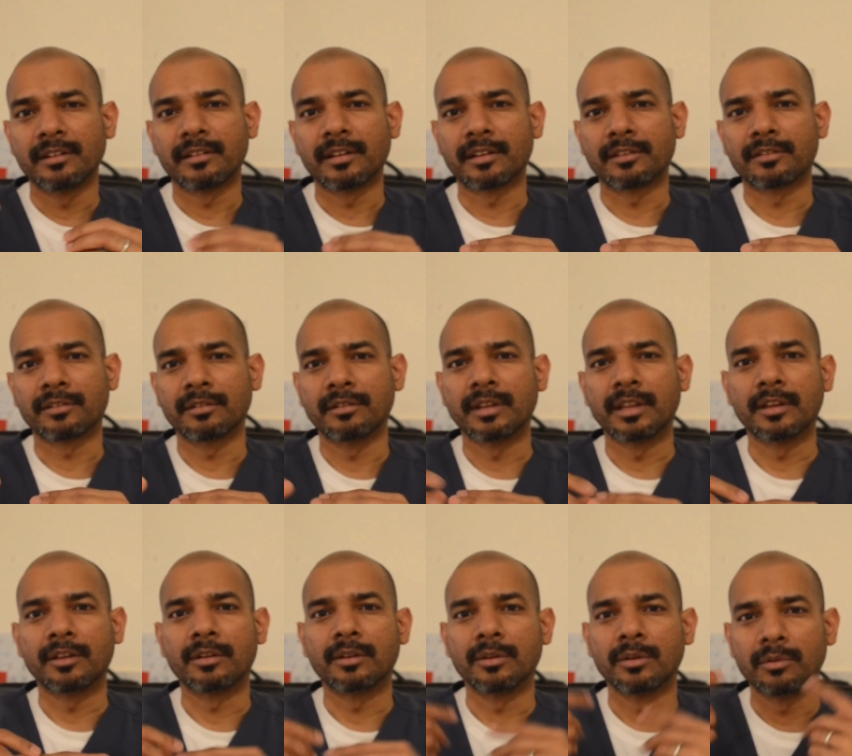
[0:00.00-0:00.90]
tests could
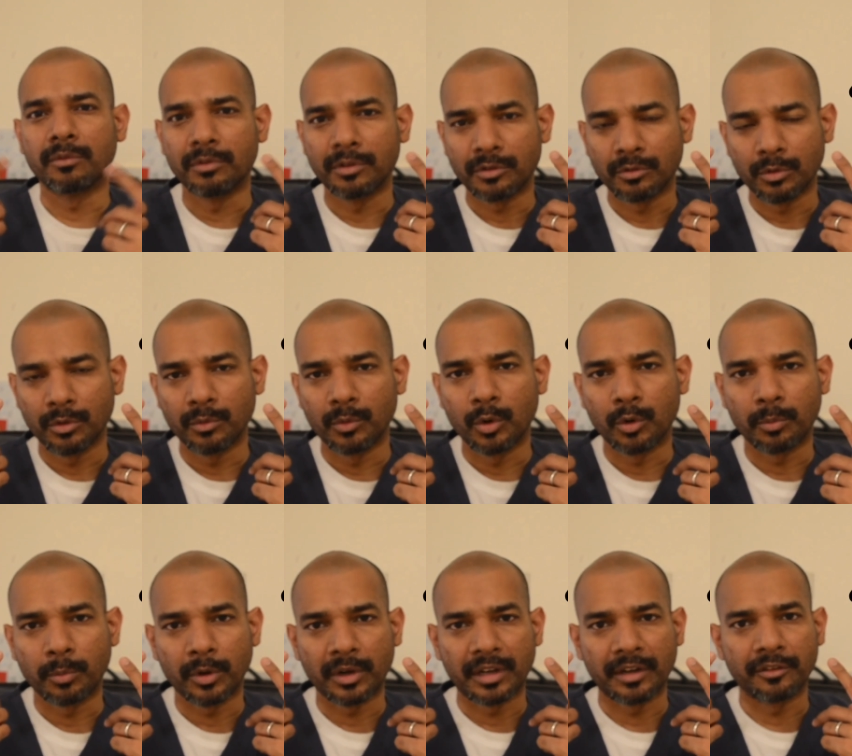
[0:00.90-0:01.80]
include visual
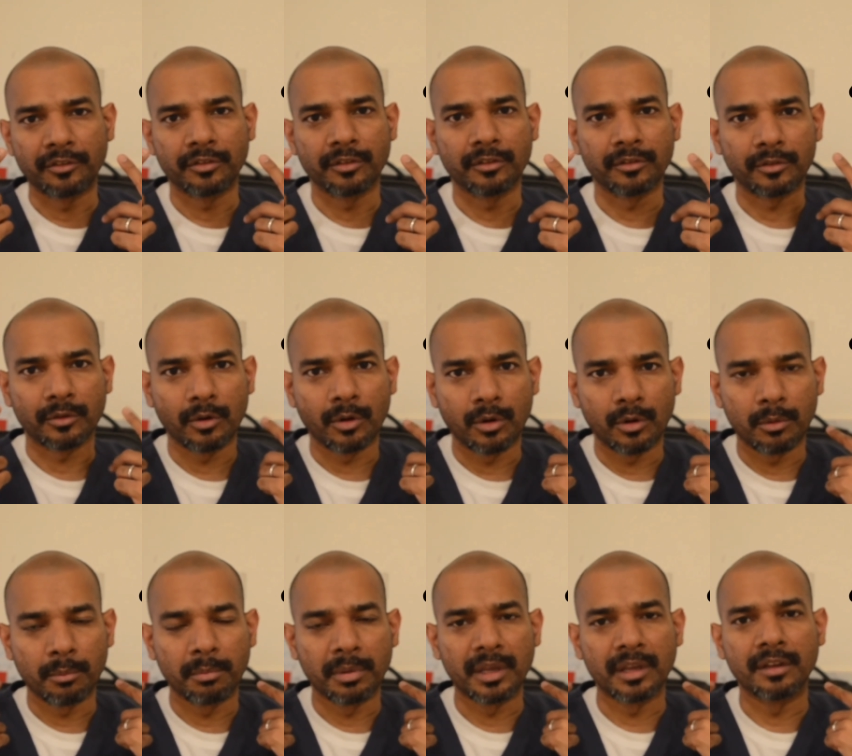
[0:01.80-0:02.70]
evoked potentials
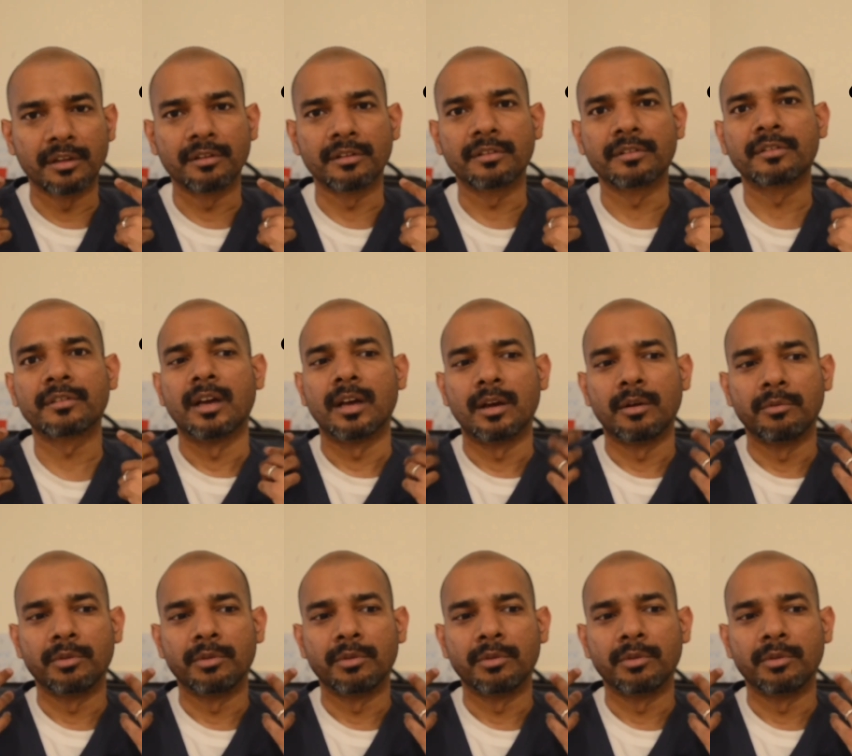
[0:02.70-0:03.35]
or Bayer's,